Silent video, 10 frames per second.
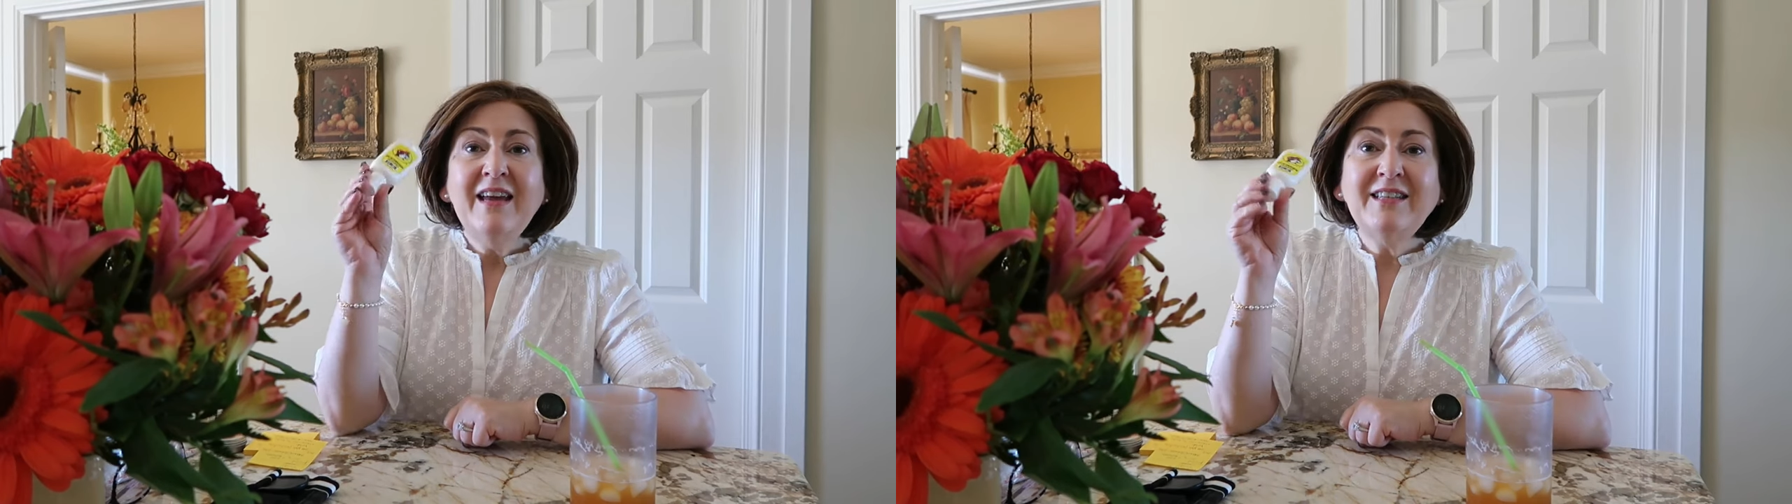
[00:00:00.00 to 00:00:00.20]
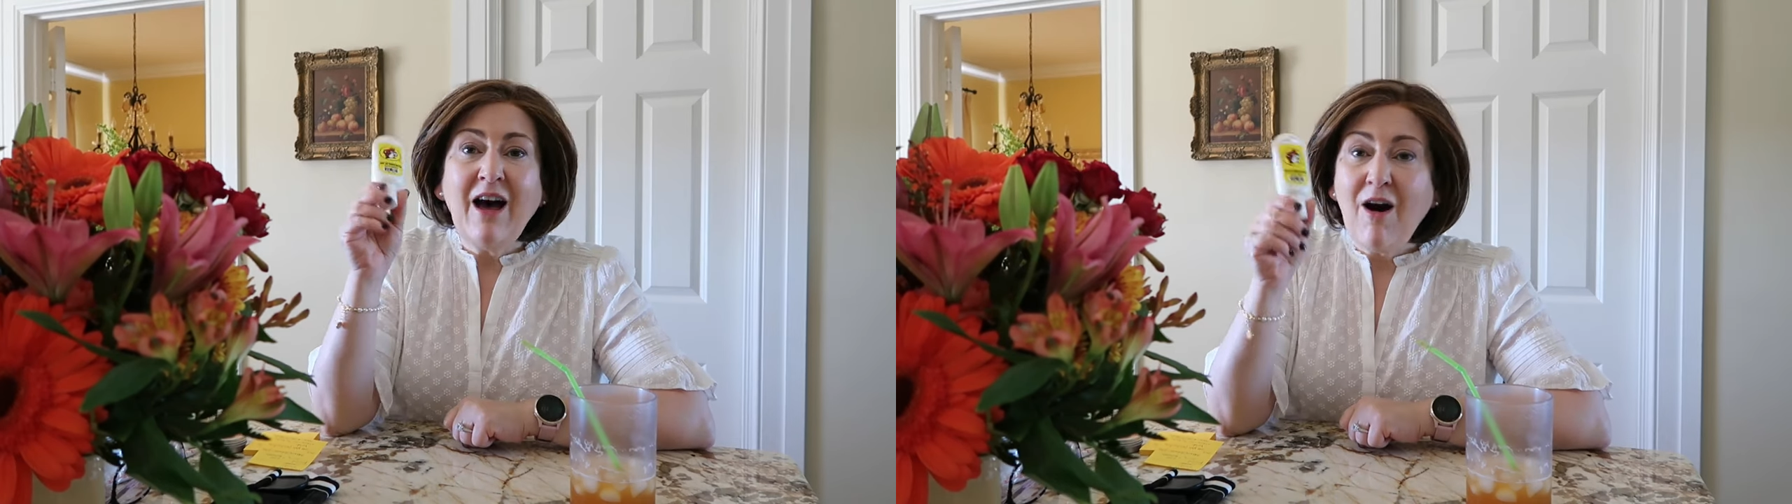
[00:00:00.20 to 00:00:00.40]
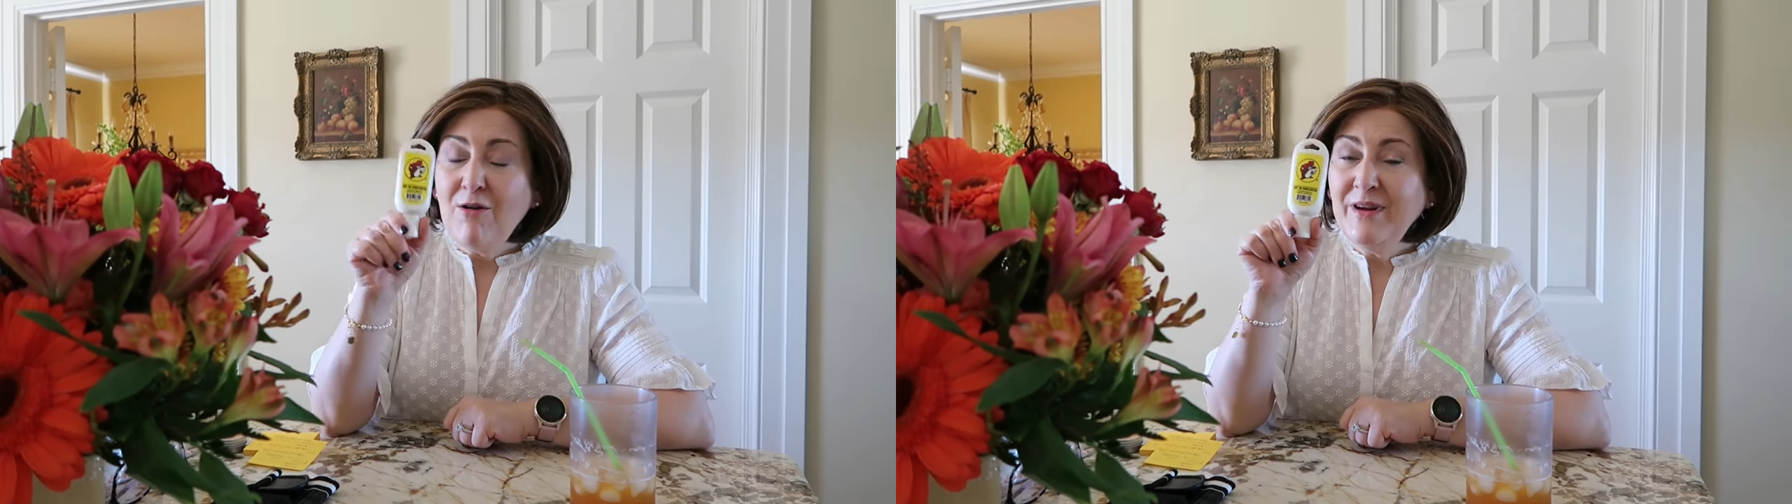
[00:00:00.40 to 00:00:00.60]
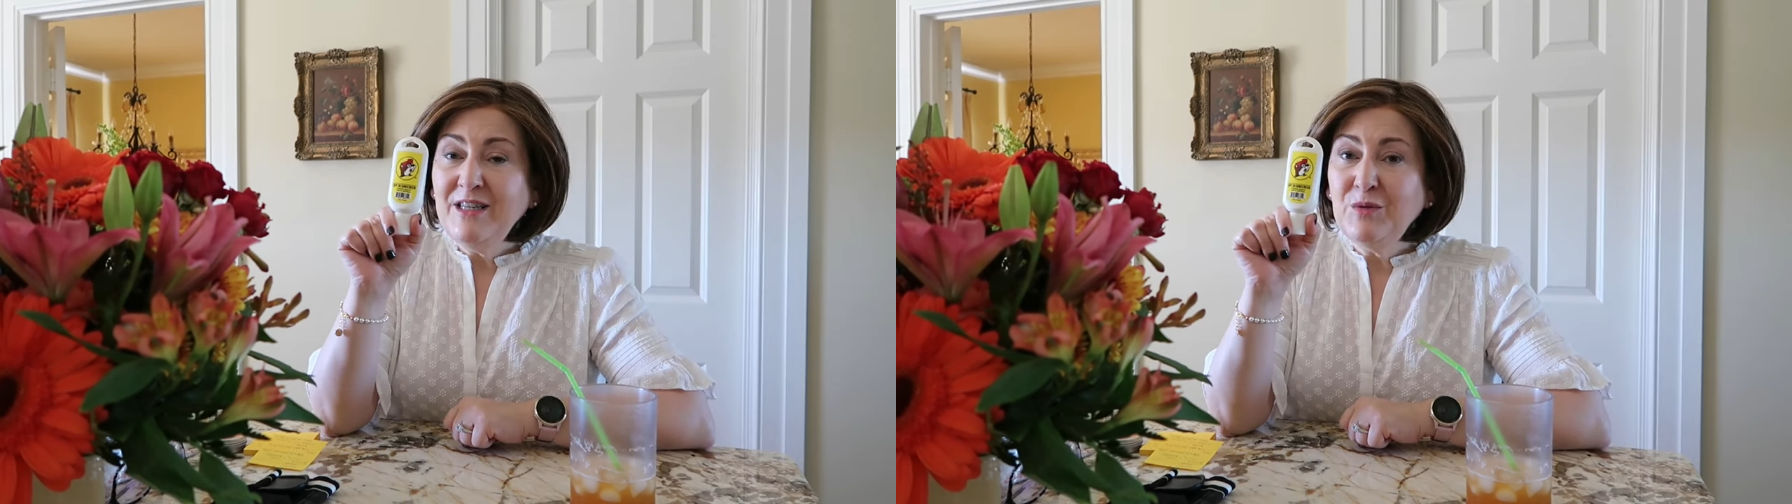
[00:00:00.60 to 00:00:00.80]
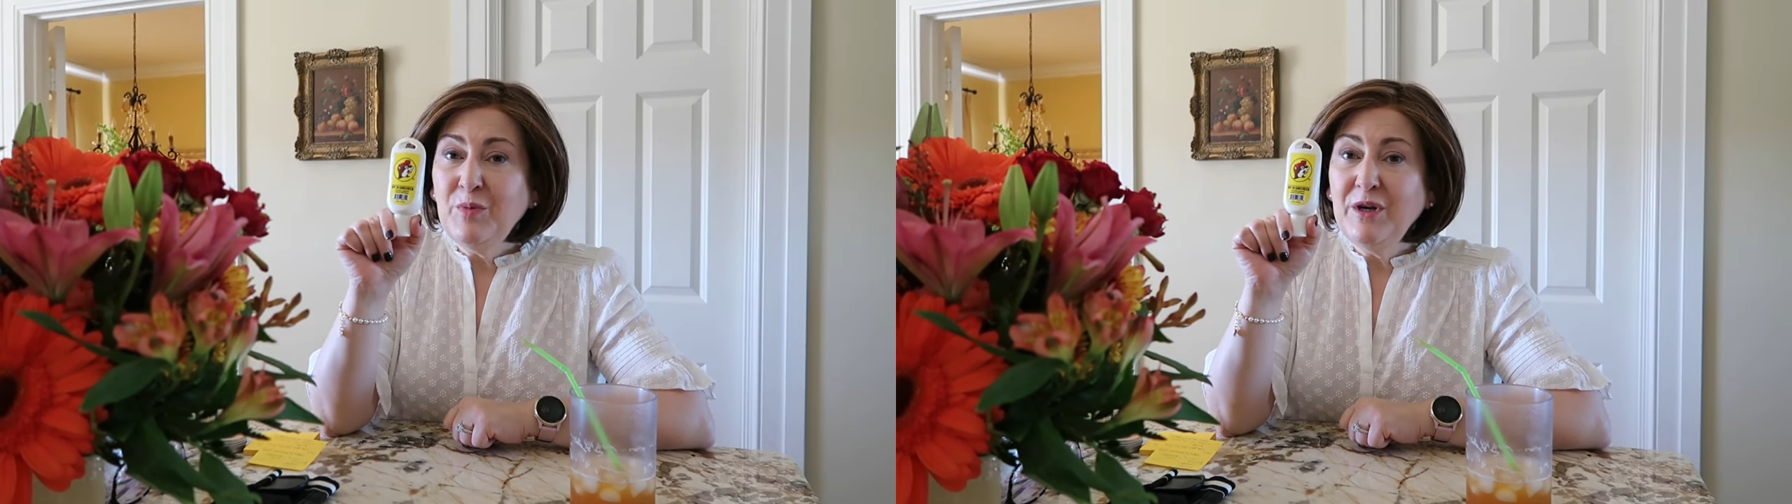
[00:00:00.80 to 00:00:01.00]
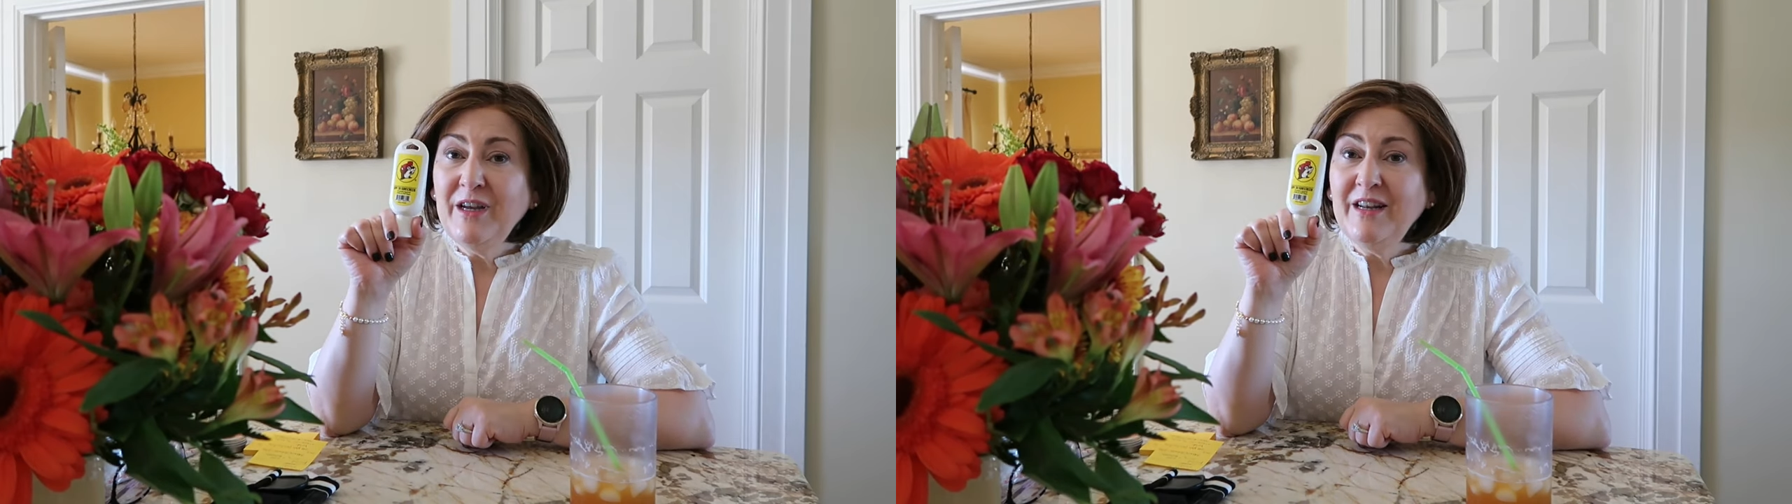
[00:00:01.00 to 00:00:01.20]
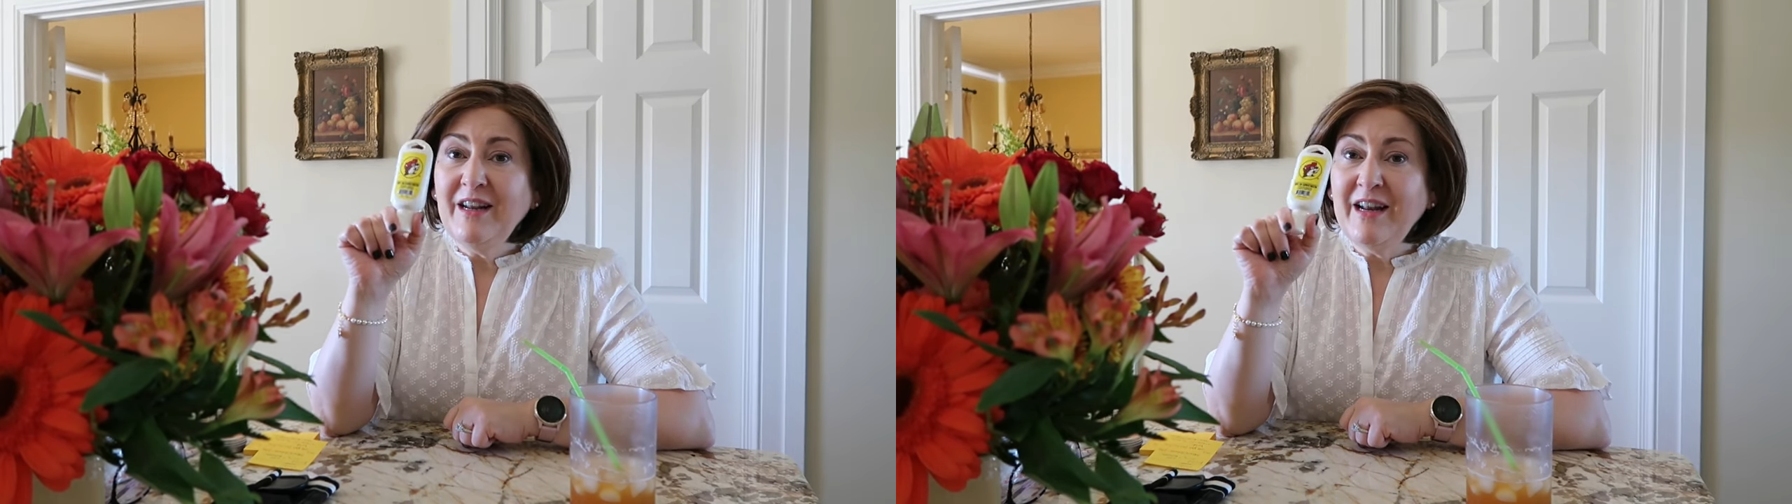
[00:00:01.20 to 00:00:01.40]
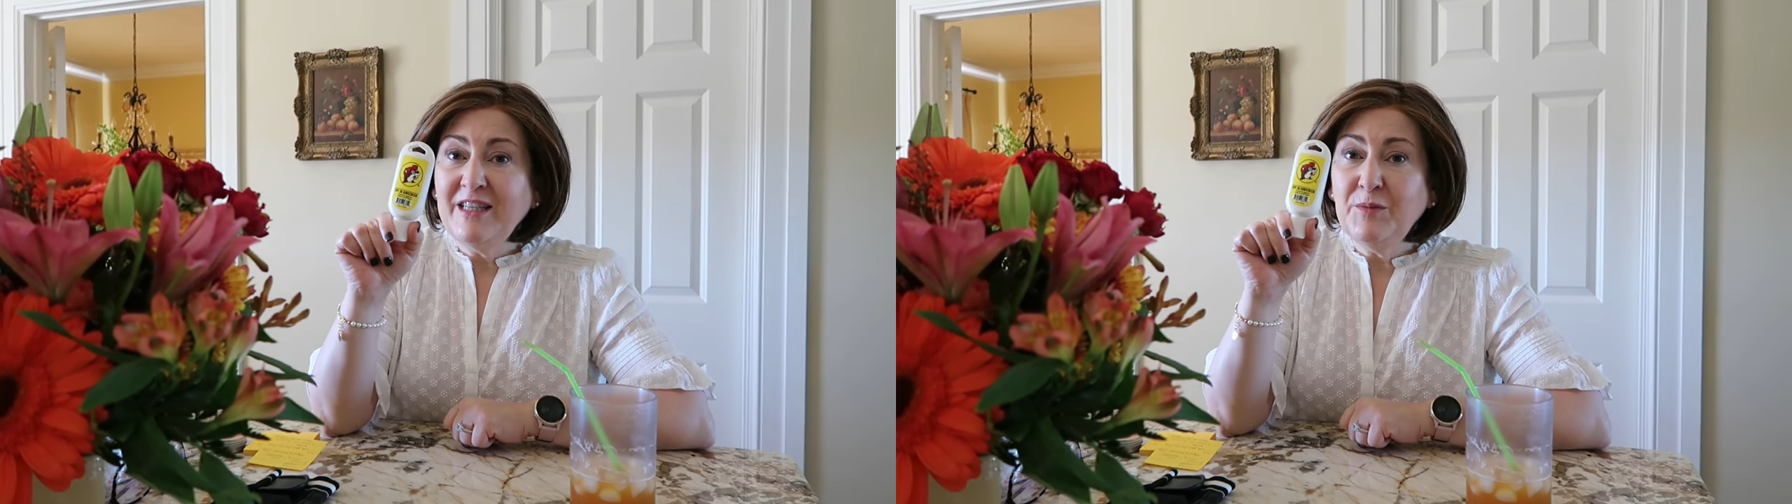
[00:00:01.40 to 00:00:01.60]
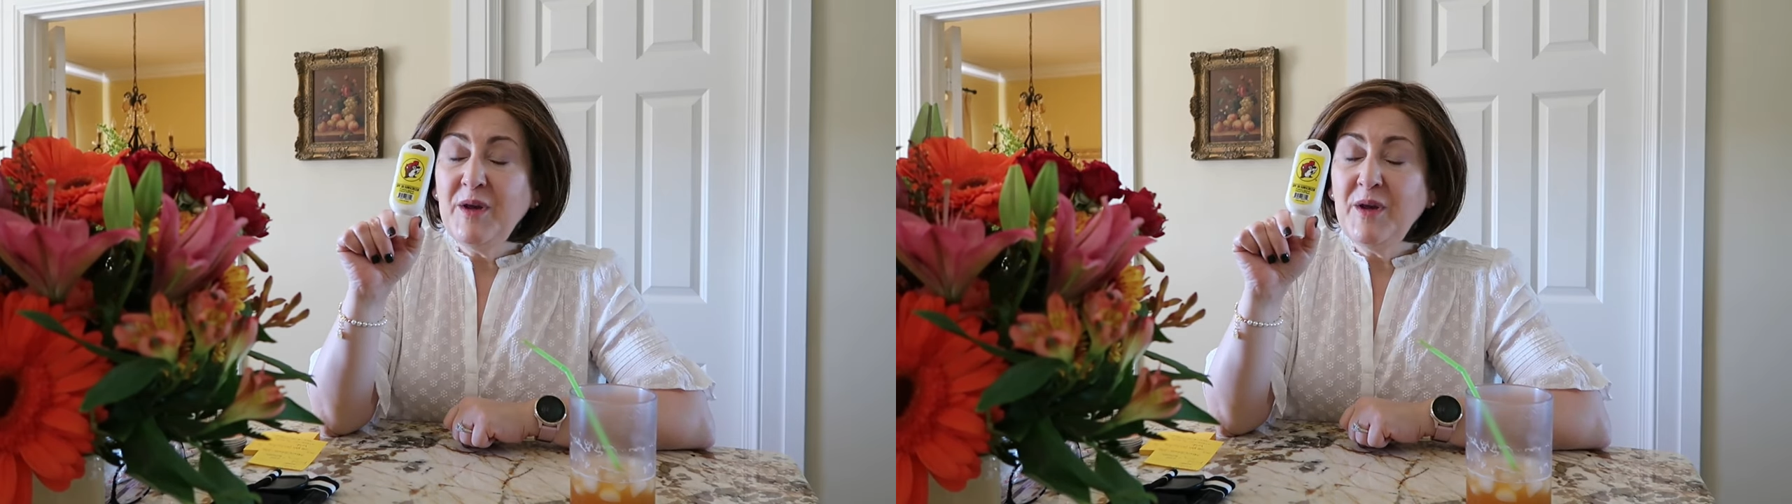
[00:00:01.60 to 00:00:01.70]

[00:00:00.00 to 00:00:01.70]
is I always put an S